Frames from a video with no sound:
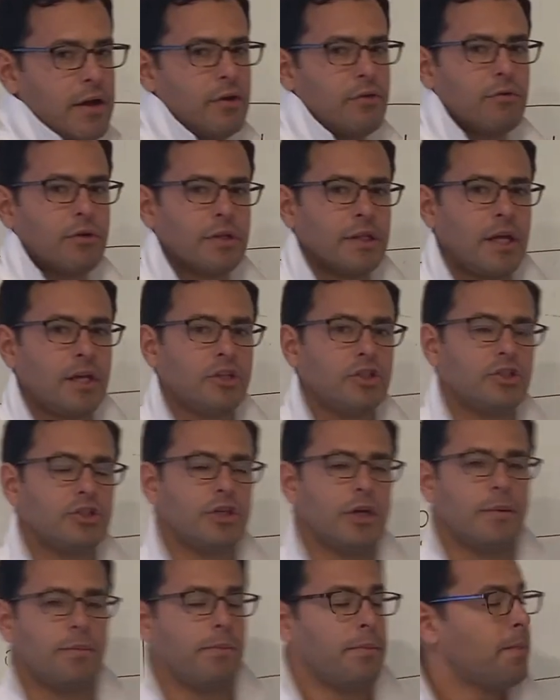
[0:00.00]

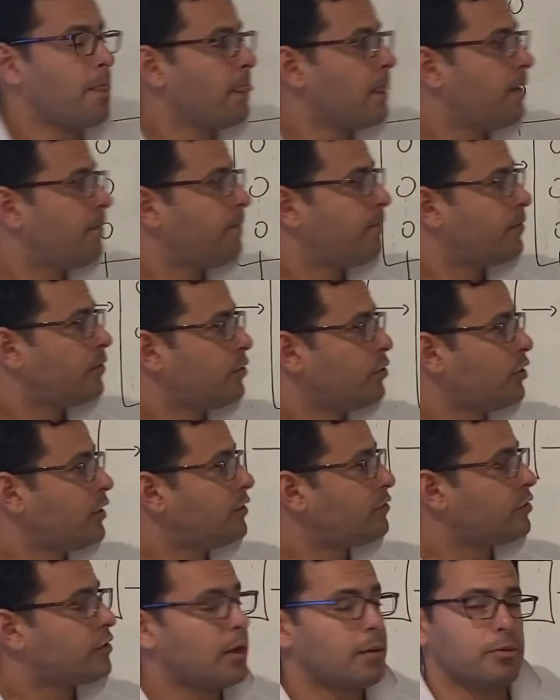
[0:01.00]
relationship, you need
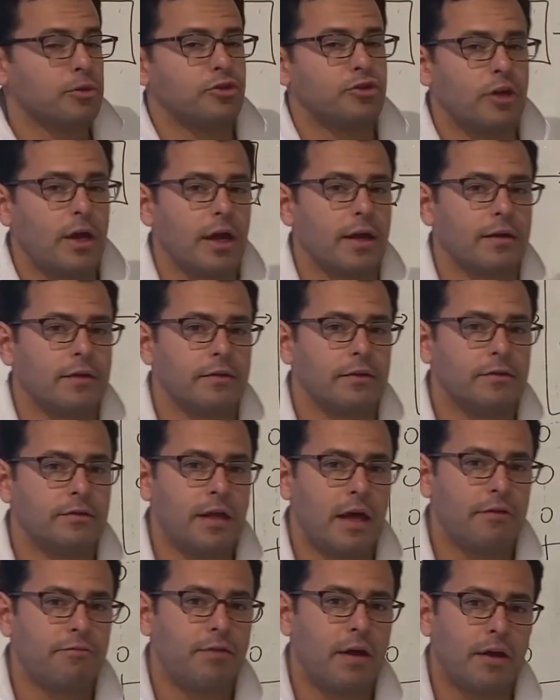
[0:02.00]
to double check, does
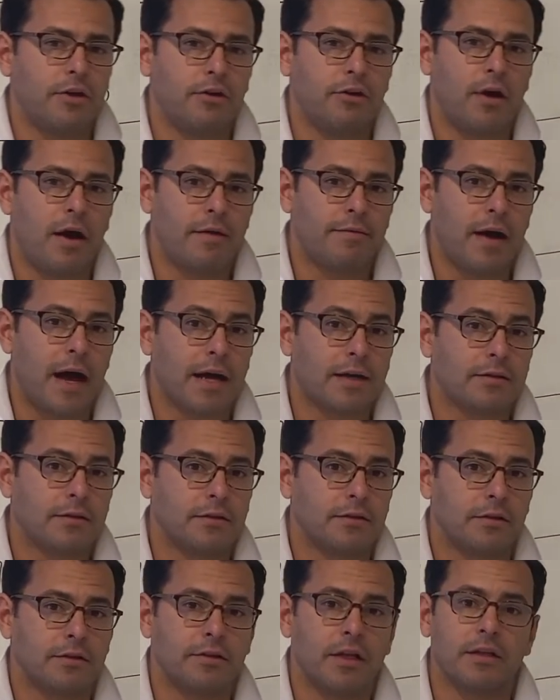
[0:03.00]
that vendor have access
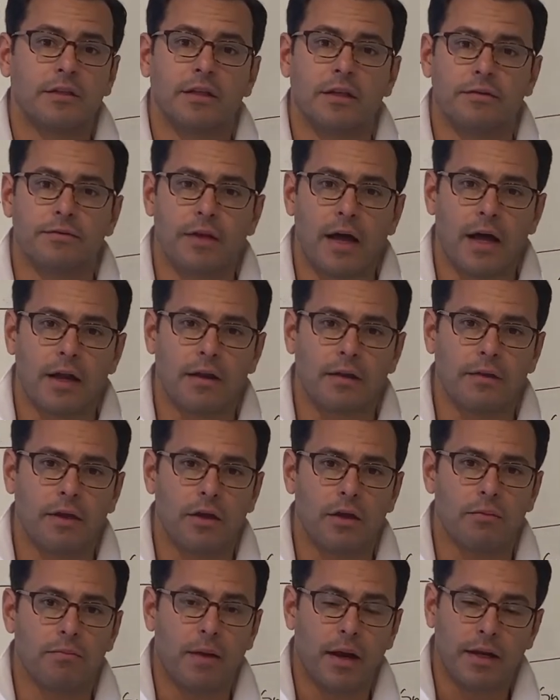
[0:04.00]
to sensitive data
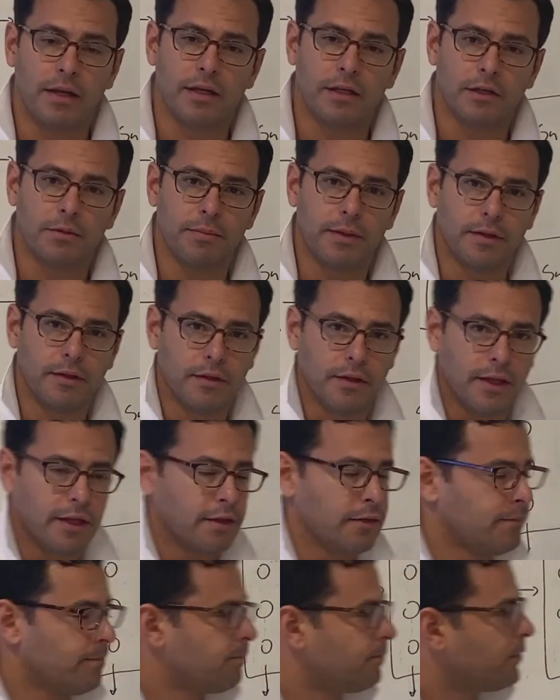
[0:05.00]
that might need to be
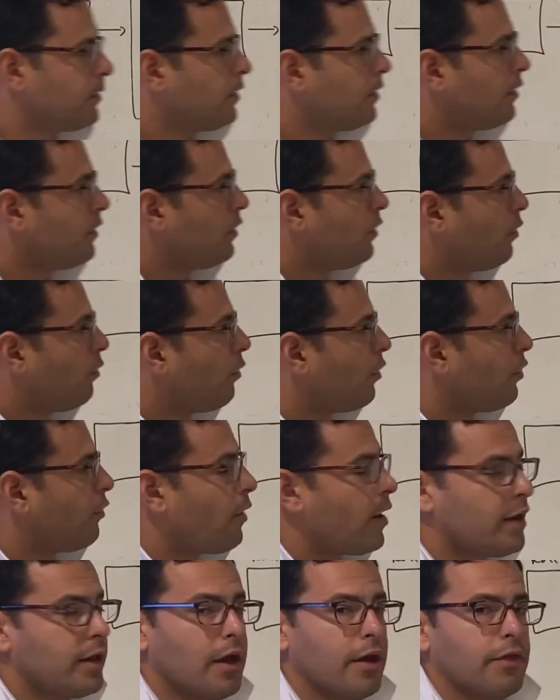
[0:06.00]
deleted? Were
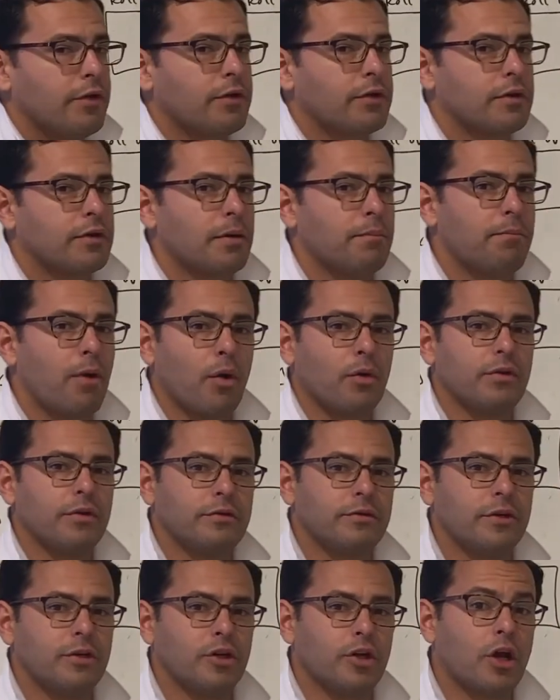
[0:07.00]
there any other
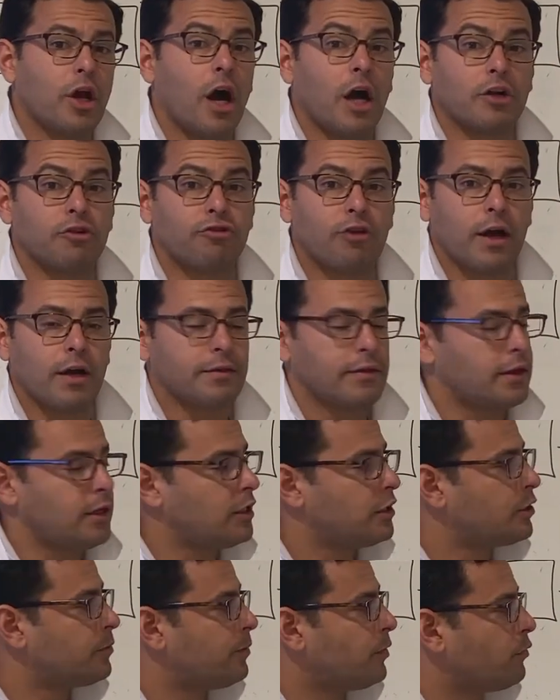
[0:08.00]
components in your contract that
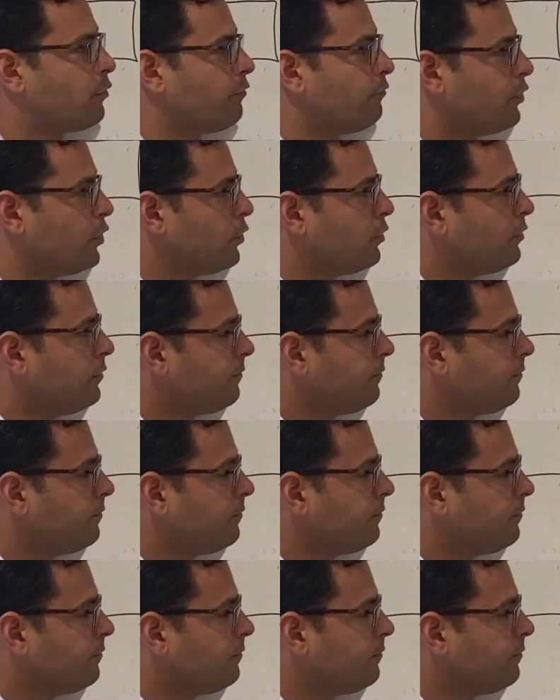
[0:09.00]
need to be reviewed?